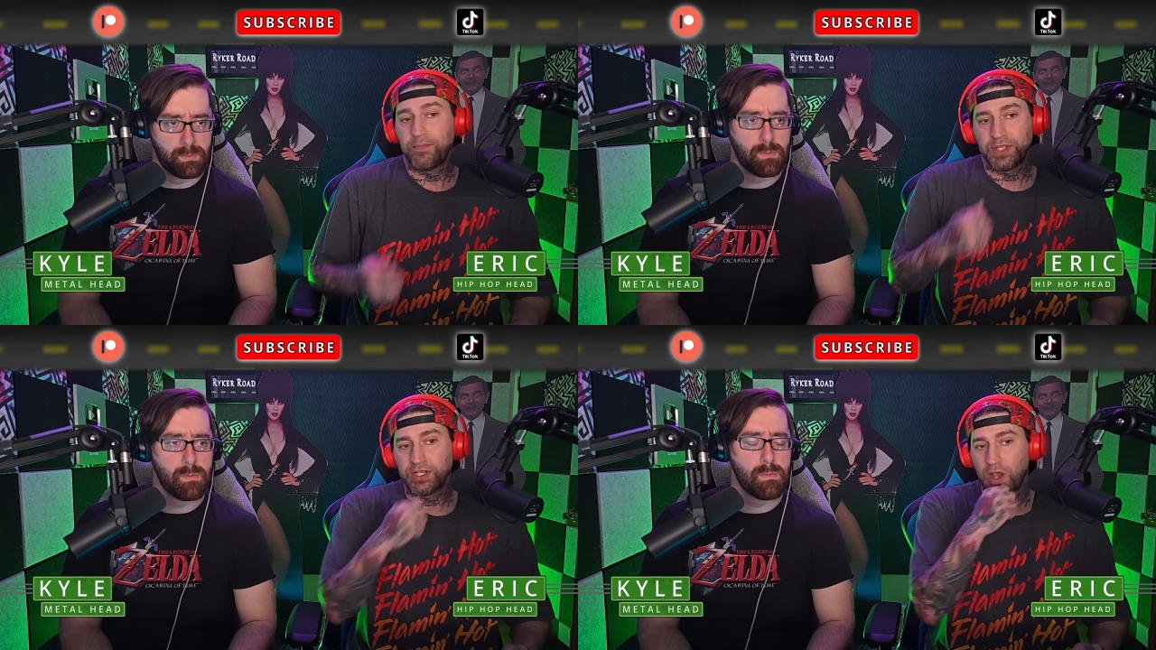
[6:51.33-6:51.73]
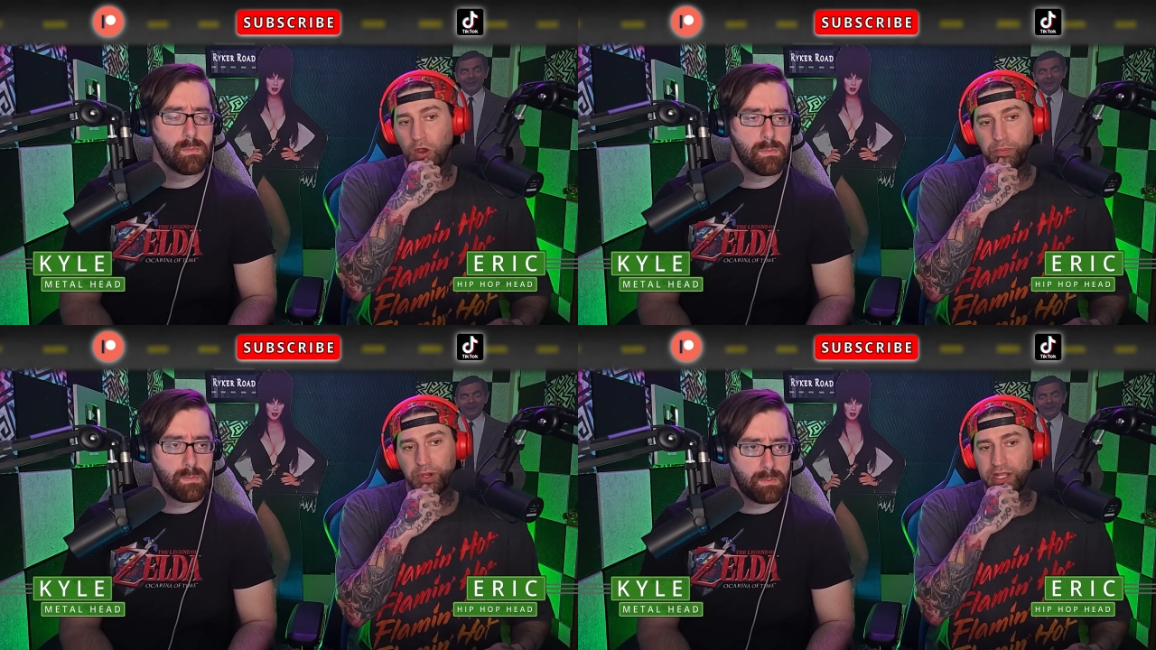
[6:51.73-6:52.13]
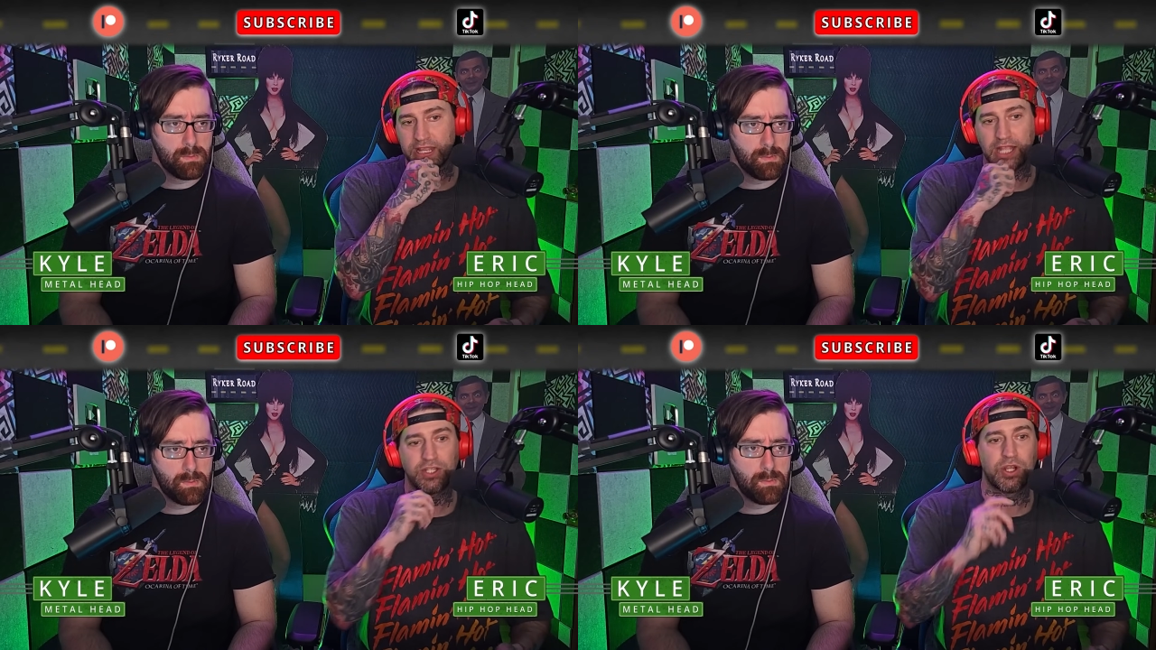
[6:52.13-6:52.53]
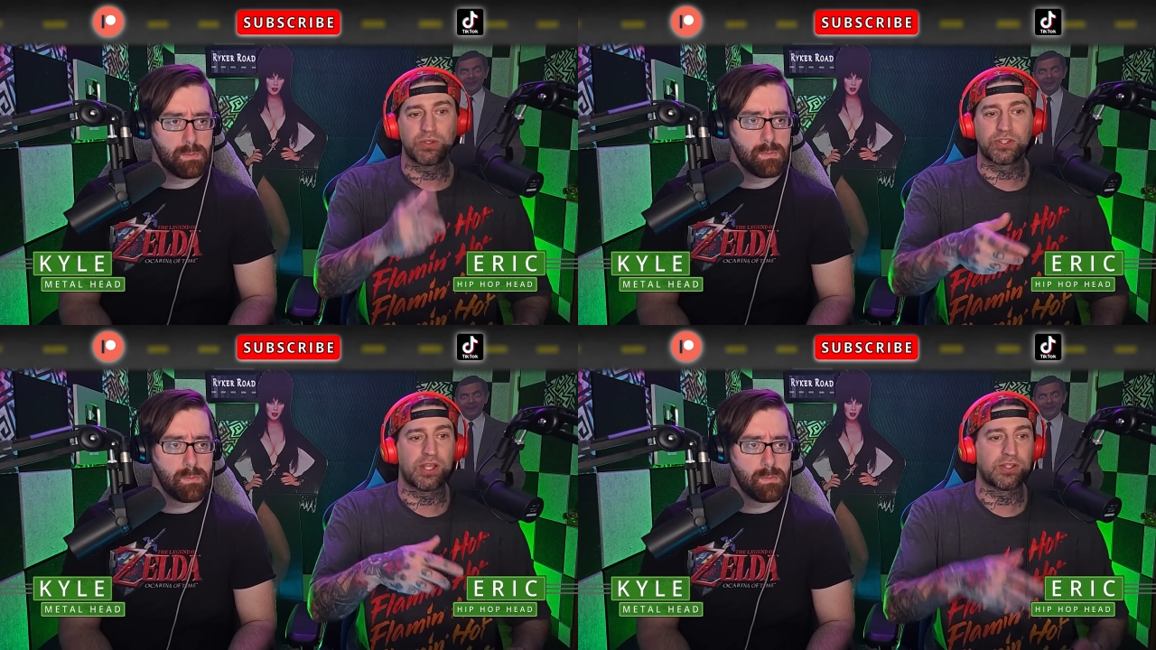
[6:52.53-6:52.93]
Speaker 1: you know. But again, you know,
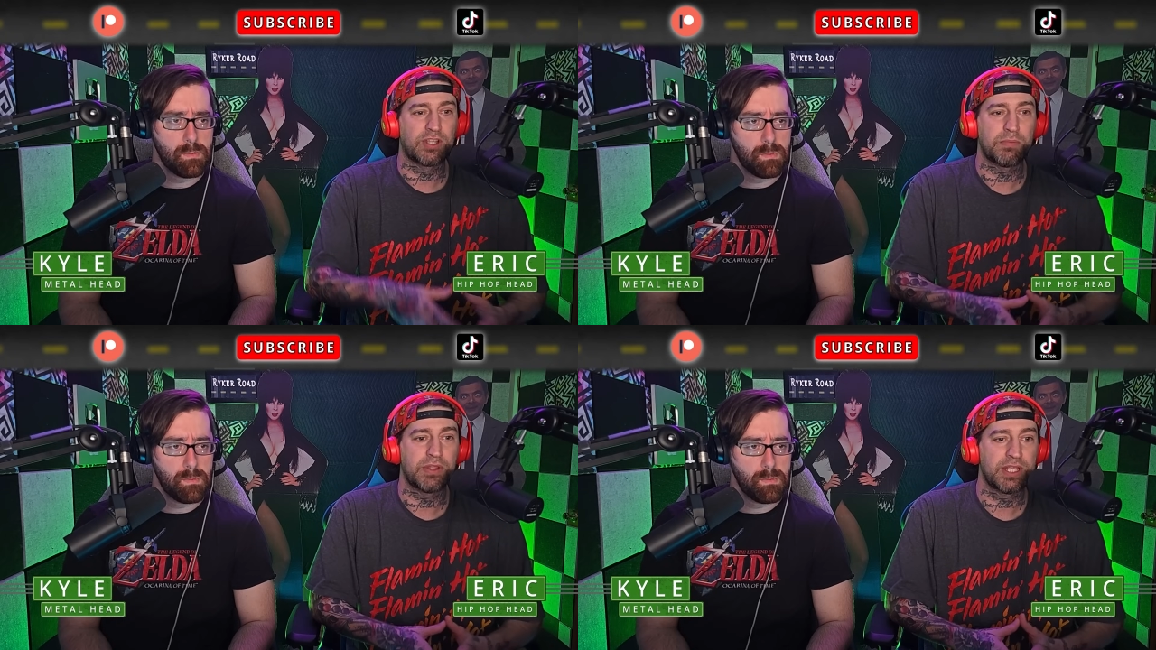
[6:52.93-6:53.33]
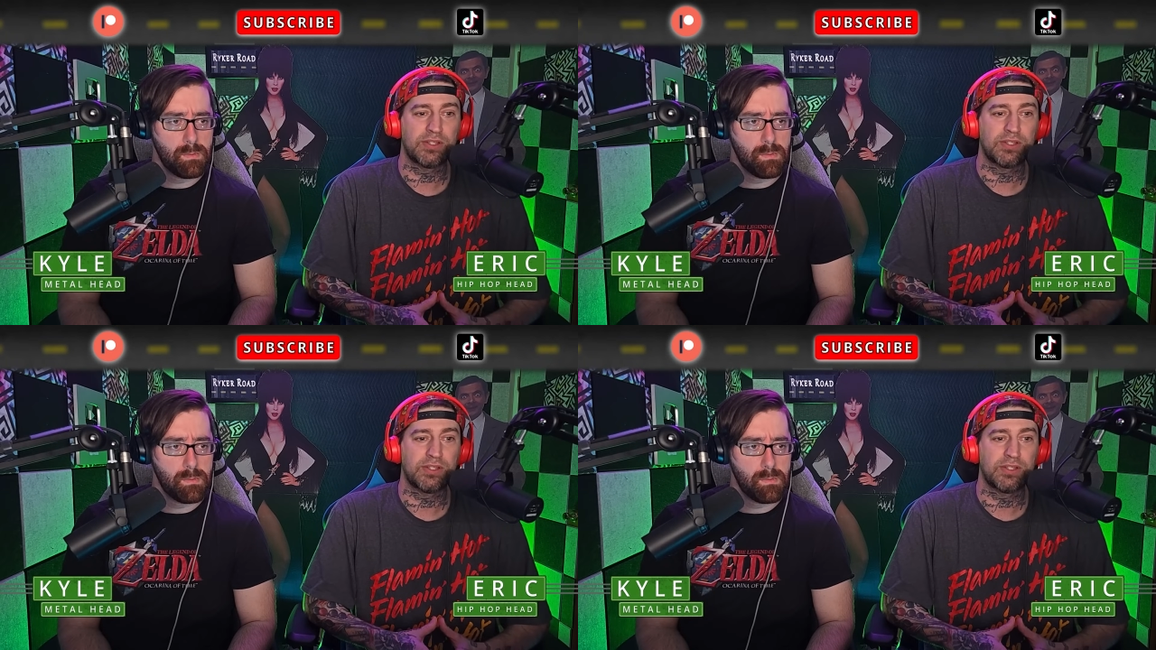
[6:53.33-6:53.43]
so, some of these